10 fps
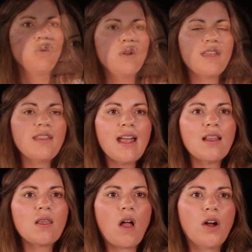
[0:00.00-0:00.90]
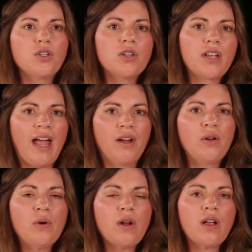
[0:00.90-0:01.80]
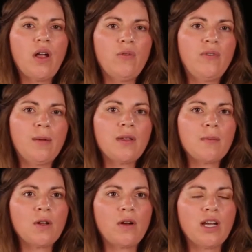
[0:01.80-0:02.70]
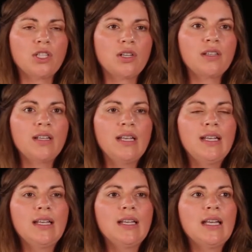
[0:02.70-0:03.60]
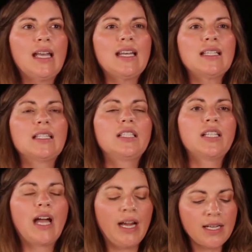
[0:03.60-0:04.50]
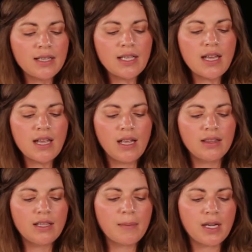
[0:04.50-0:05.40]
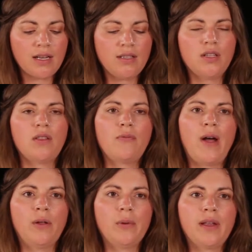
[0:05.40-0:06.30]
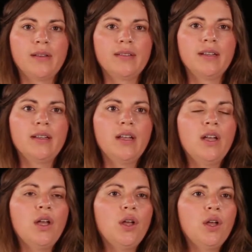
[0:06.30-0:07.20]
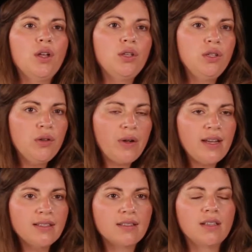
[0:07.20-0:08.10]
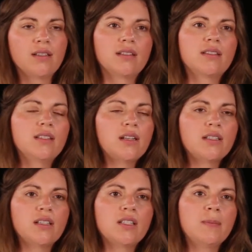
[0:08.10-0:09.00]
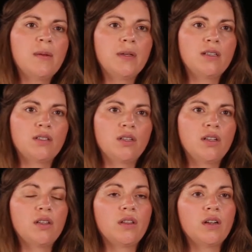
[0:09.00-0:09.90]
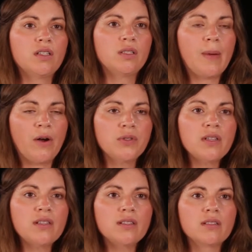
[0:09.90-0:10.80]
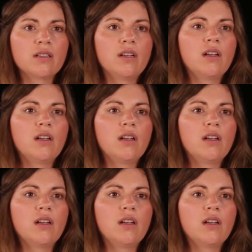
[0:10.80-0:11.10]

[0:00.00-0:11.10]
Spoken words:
Within that larger category of family immigration, it is tightly limited to the following. U.S. citizens may petition their spouses,